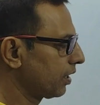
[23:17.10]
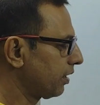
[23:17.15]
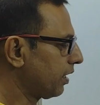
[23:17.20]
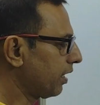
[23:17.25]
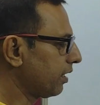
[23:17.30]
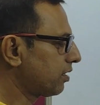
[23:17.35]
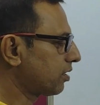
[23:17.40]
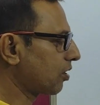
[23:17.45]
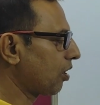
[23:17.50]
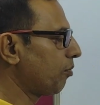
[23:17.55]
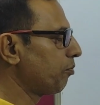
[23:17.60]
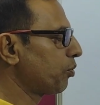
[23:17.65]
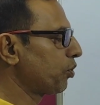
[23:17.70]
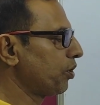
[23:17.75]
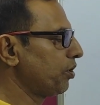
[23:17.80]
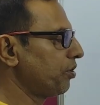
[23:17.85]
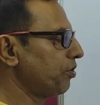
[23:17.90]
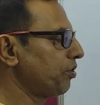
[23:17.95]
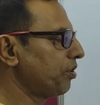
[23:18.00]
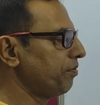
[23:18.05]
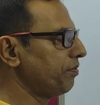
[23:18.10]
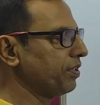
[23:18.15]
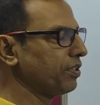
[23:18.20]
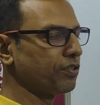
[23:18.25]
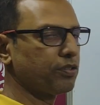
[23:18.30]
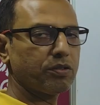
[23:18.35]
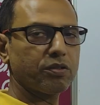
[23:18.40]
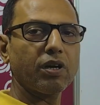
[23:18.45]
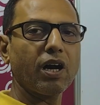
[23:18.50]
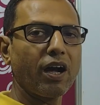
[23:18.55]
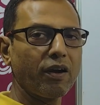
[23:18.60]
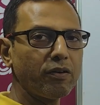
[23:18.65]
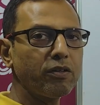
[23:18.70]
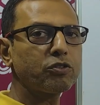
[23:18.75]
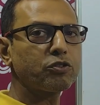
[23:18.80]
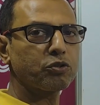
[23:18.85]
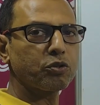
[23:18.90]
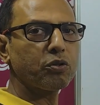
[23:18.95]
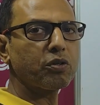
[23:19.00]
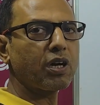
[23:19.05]
That is componendo dividendo. I will
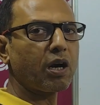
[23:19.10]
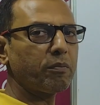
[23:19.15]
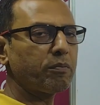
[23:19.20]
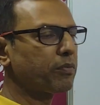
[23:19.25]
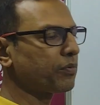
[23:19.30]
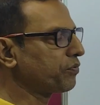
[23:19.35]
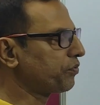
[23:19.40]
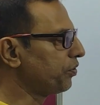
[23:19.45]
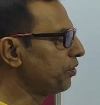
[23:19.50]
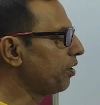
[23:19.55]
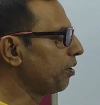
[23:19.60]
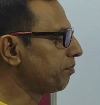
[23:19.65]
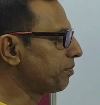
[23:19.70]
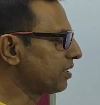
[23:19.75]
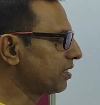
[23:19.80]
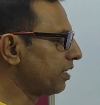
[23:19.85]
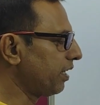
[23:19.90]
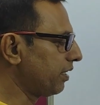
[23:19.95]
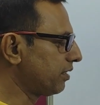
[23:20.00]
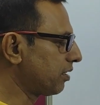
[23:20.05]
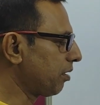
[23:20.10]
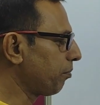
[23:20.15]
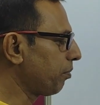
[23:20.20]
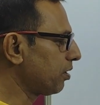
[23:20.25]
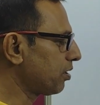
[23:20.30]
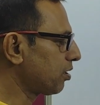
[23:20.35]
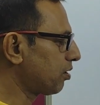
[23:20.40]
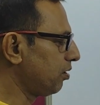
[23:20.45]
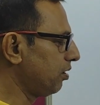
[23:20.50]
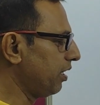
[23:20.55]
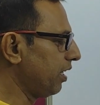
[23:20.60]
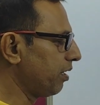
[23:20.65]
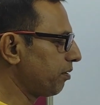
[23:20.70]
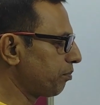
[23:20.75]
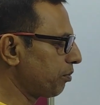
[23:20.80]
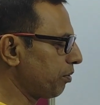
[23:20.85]
show a few examples there.